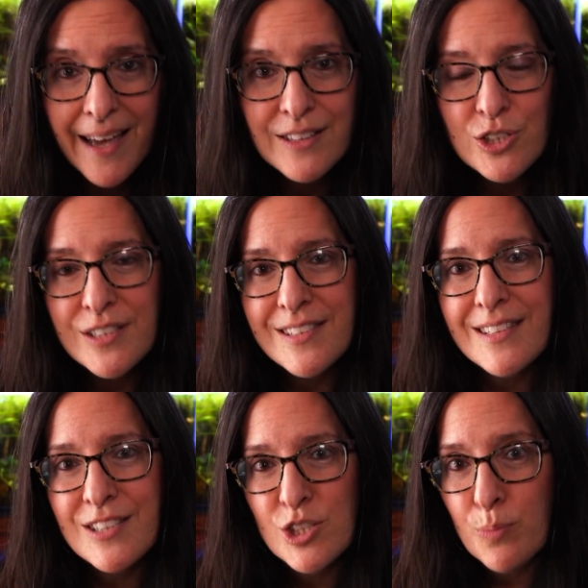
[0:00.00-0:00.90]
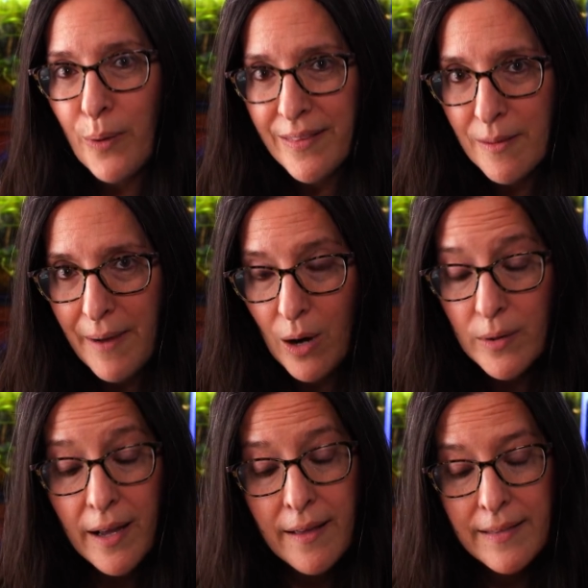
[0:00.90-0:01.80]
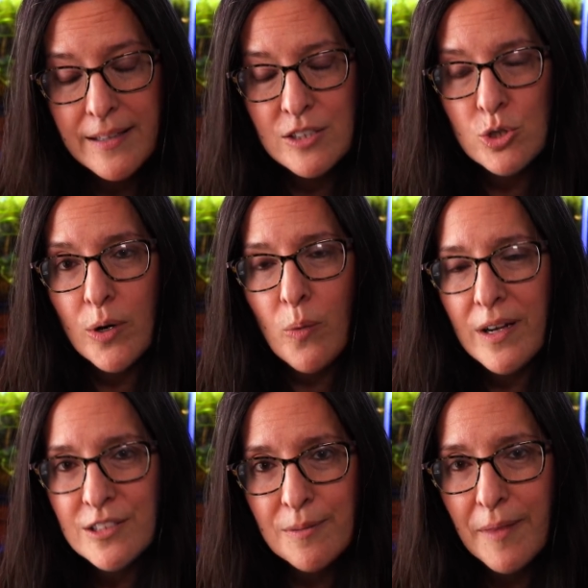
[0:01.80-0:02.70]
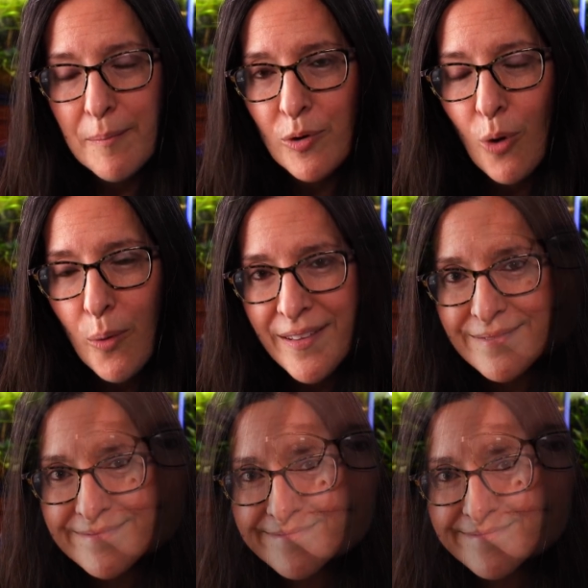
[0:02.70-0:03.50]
and just spread them out, and then enjoy watching them grow in.